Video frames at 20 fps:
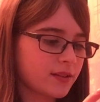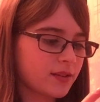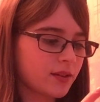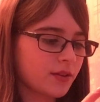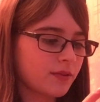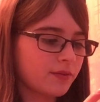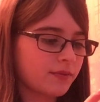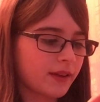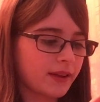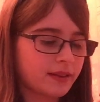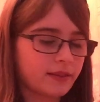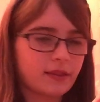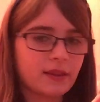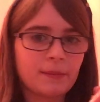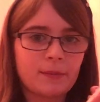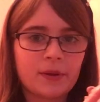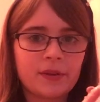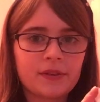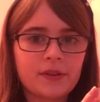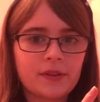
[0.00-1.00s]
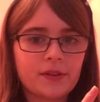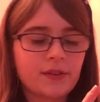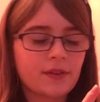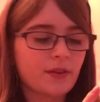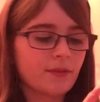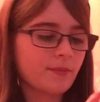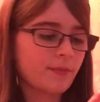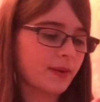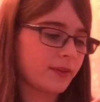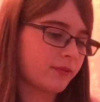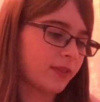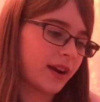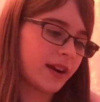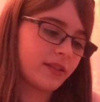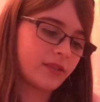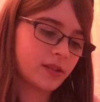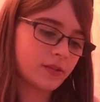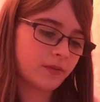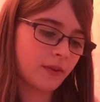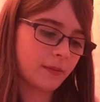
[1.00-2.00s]
and stuff, like the months and stuff, but right
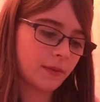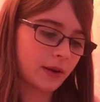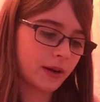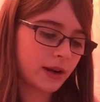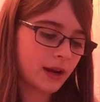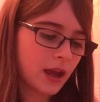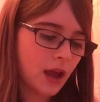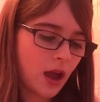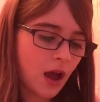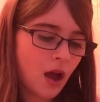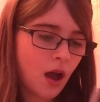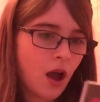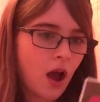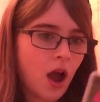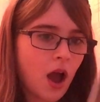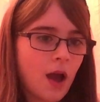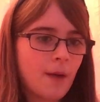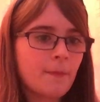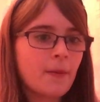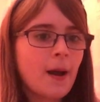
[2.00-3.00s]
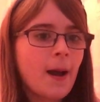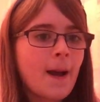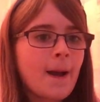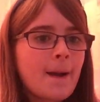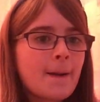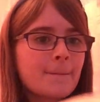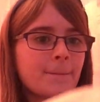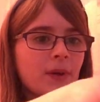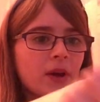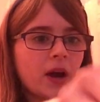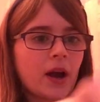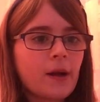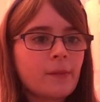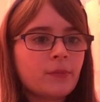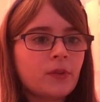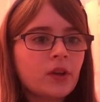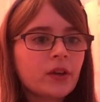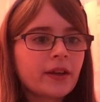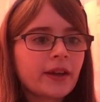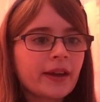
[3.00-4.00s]
now it's February. Um, but
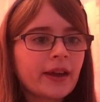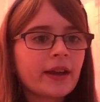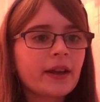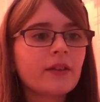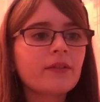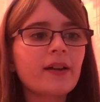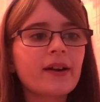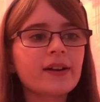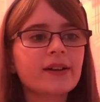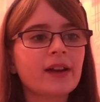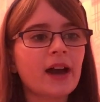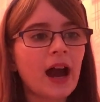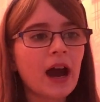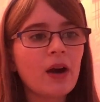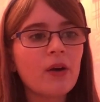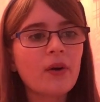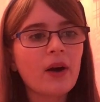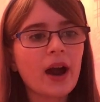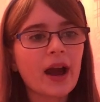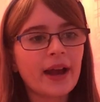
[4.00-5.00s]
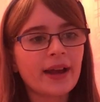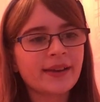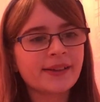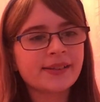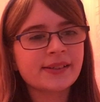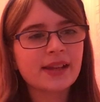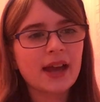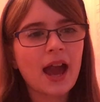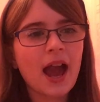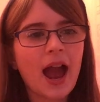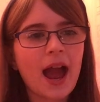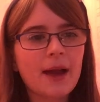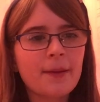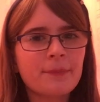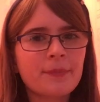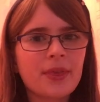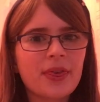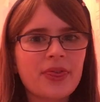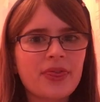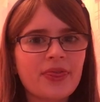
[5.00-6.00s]
I'm looking at it right now and
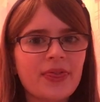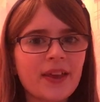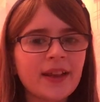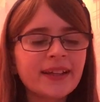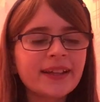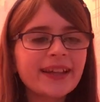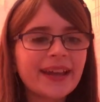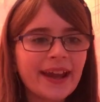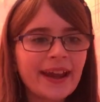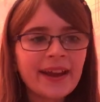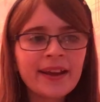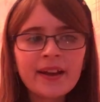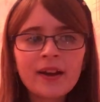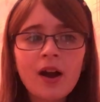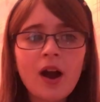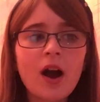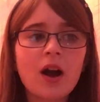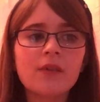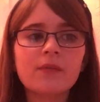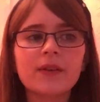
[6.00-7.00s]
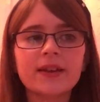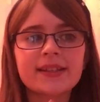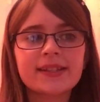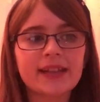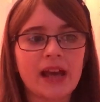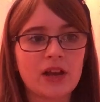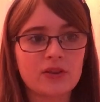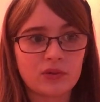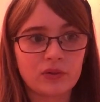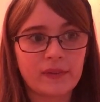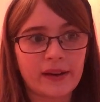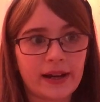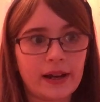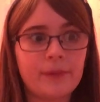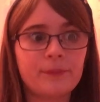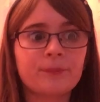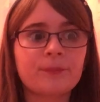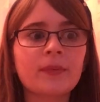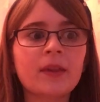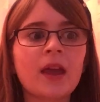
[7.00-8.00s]
I'm thinking of a schedule right
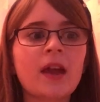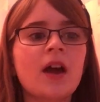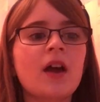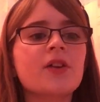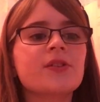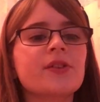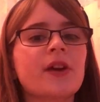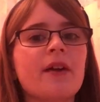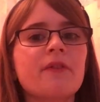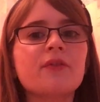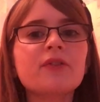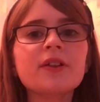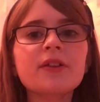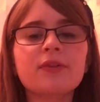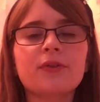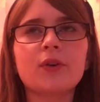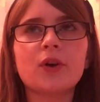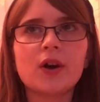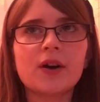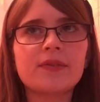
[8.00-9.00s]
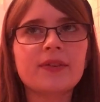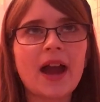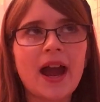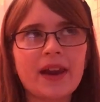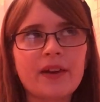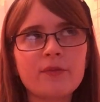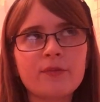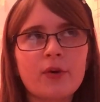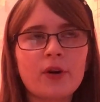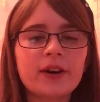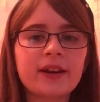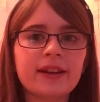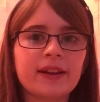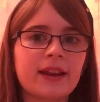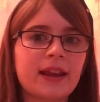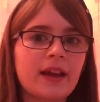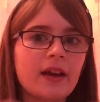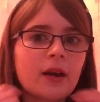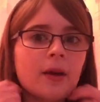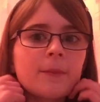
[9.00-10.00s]
now. So I've already thought of kind of one,
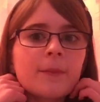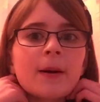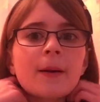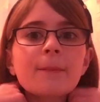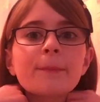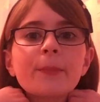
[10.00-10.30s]
um,